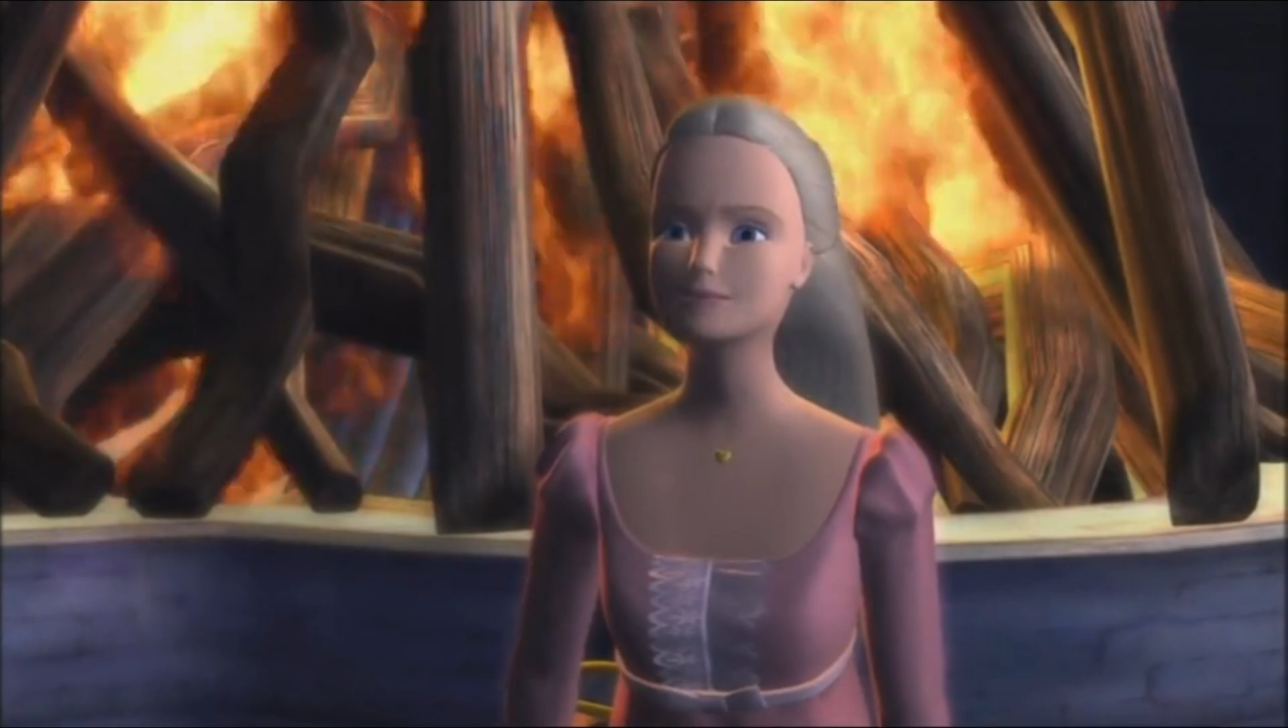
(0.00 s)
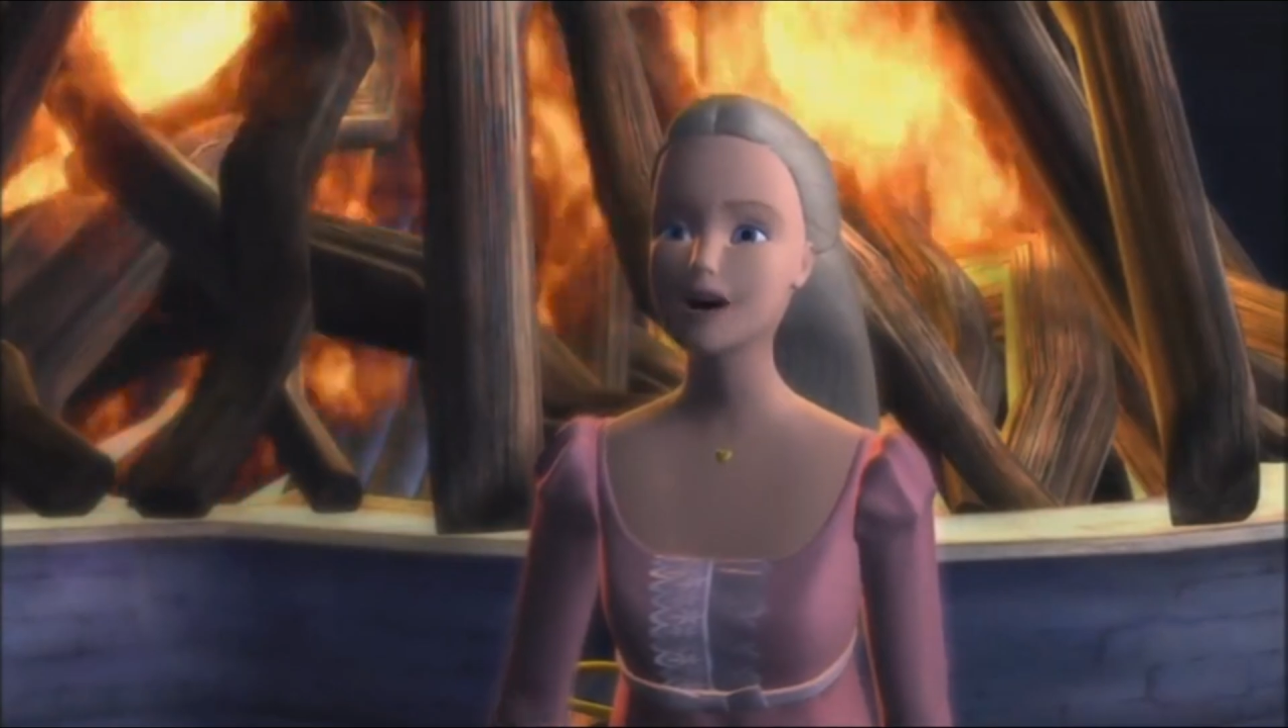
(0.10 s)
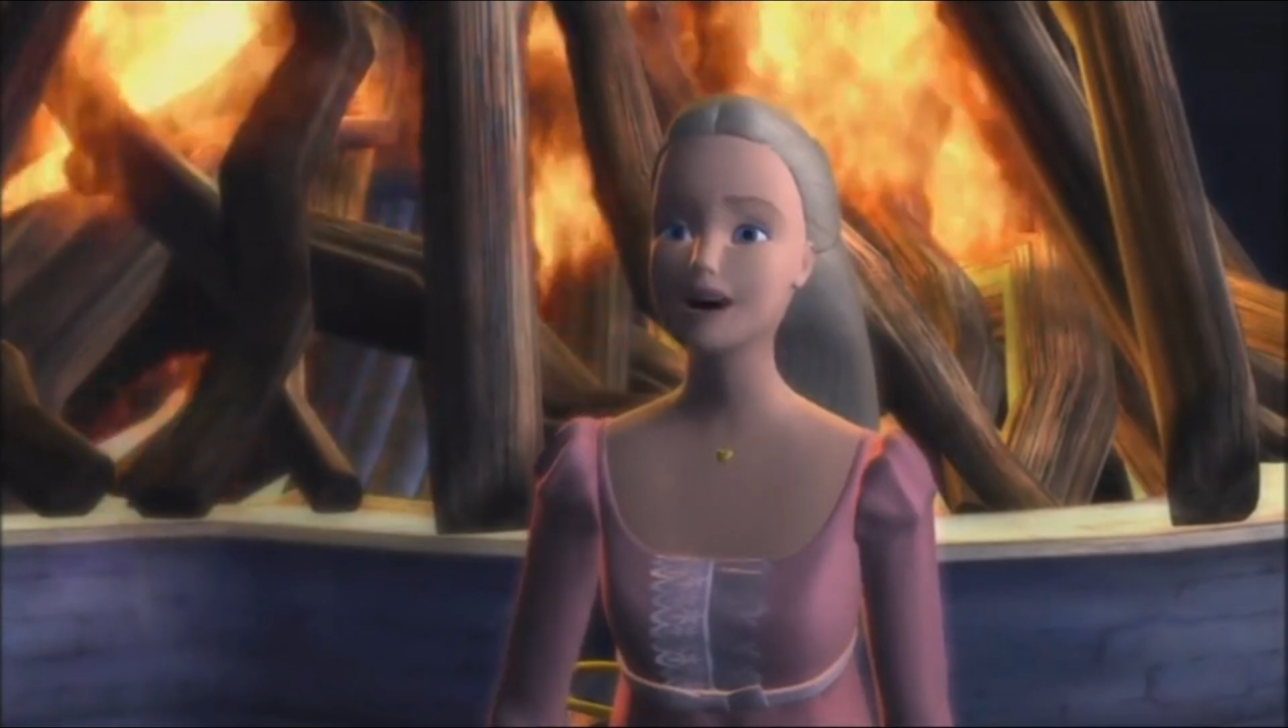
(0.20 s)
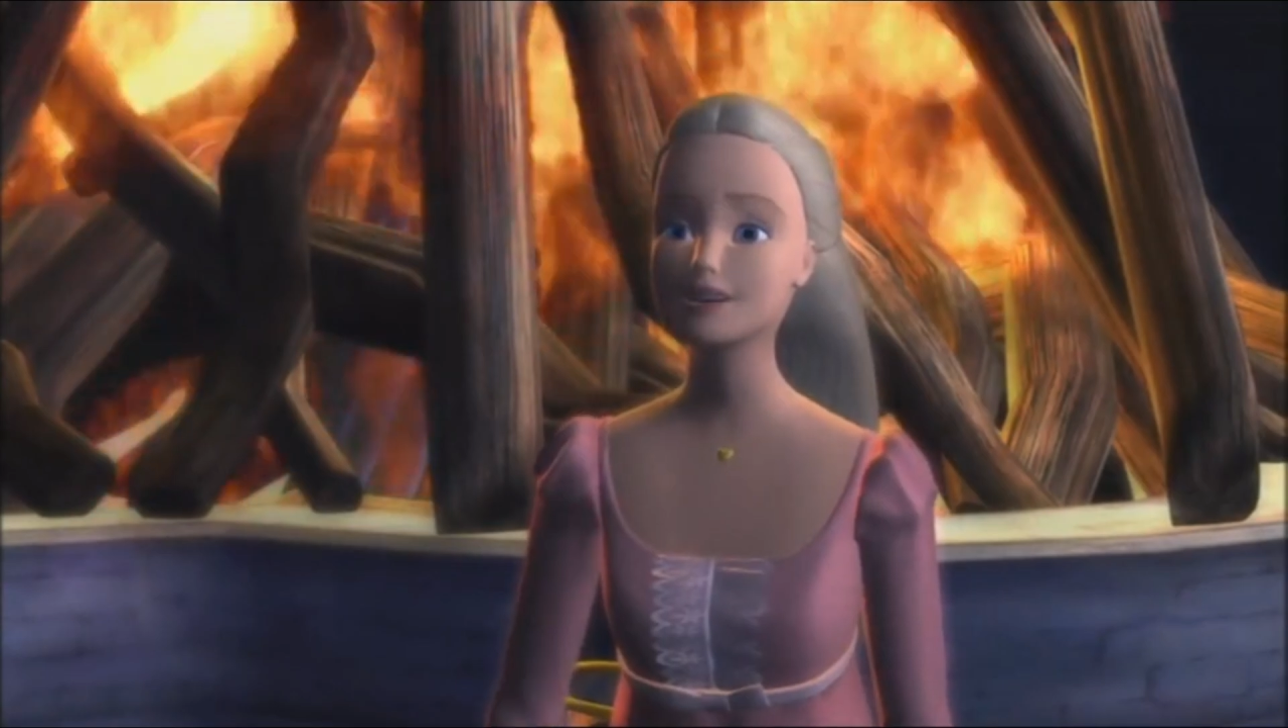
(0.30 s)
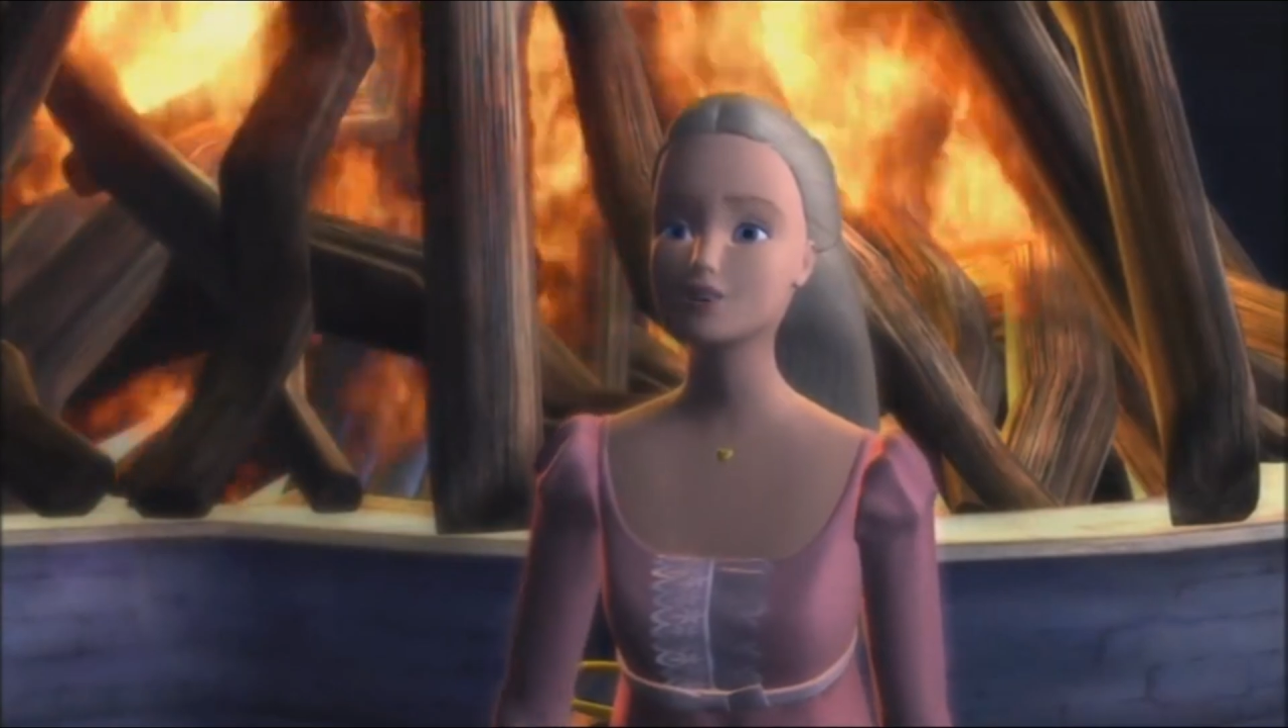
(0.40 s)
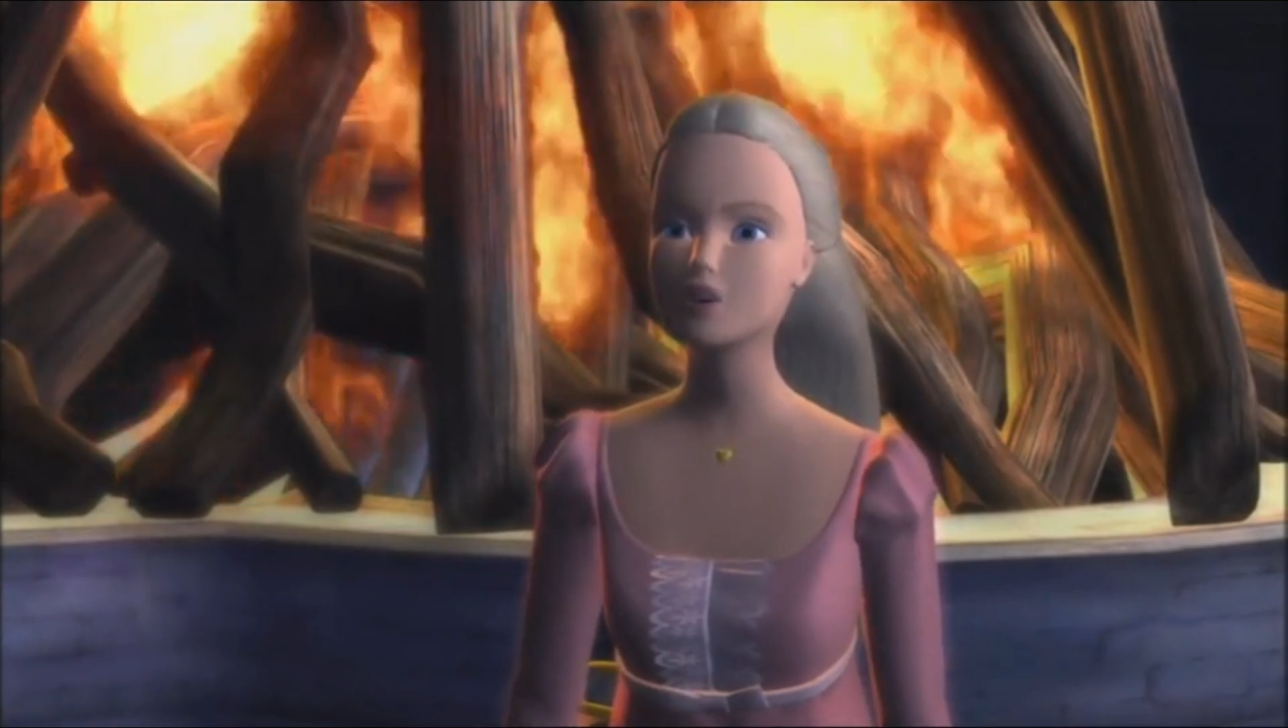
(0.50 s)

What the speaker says: magic